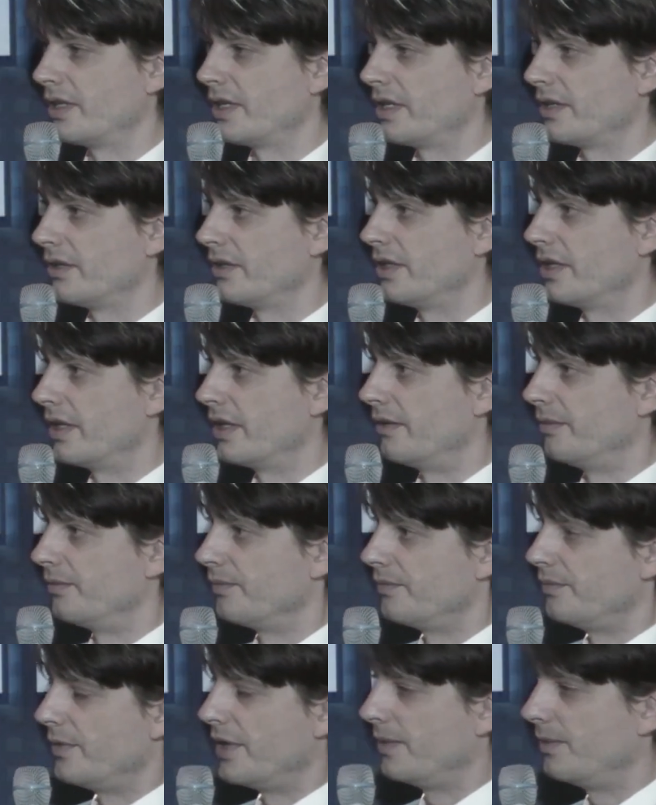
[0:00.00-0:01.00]
And
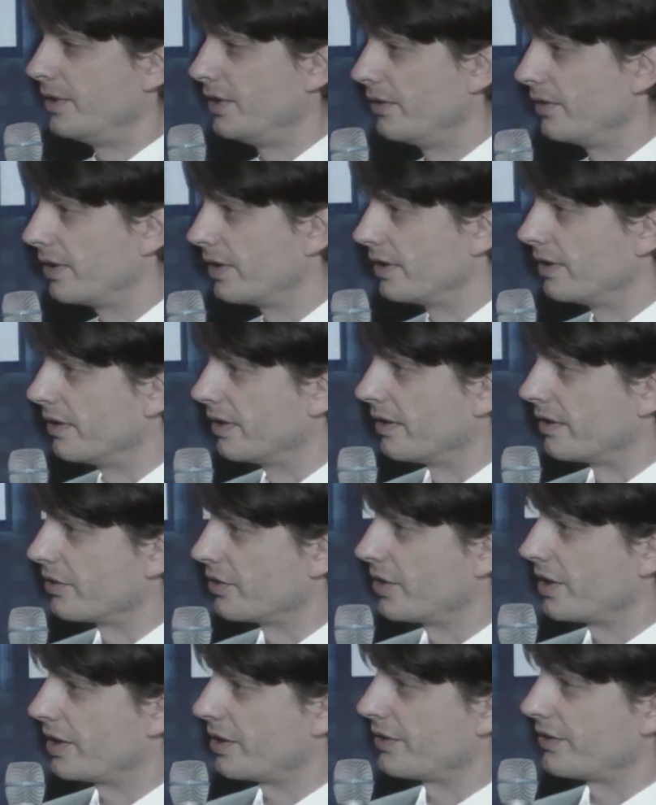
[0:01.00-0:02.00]
maybe you can
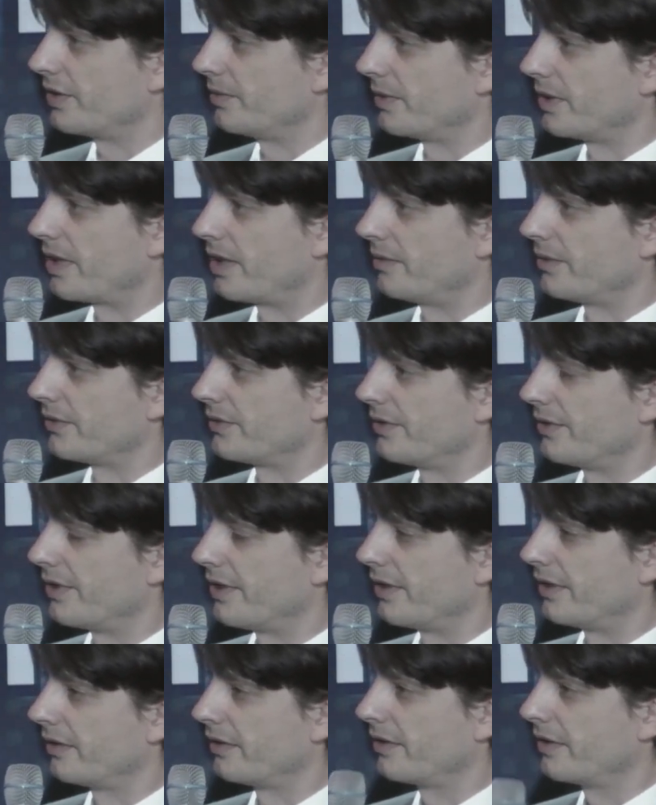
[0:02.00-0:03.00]
share some comments on
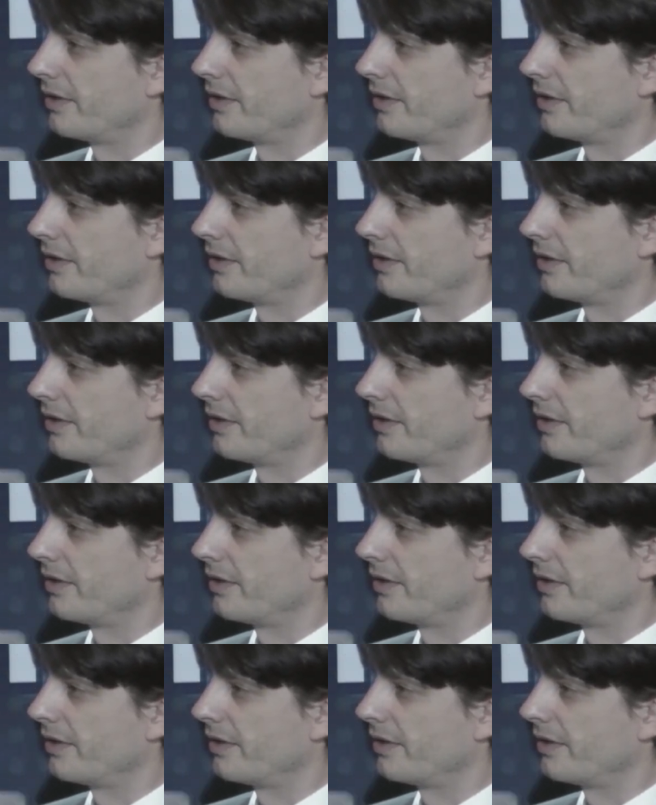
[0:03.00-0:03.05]
that.